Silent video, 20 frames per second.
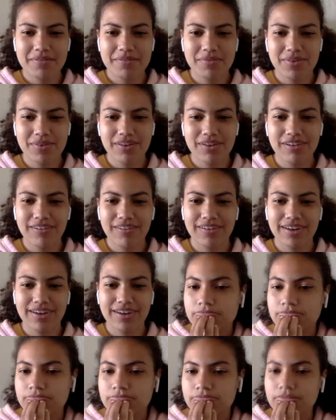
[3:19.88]
more
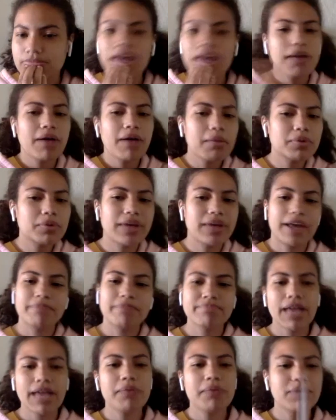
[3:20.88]
or yeah, I'm okay.
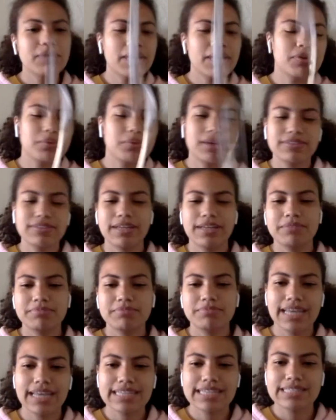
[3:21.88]
I'm okay with what I said. Yes.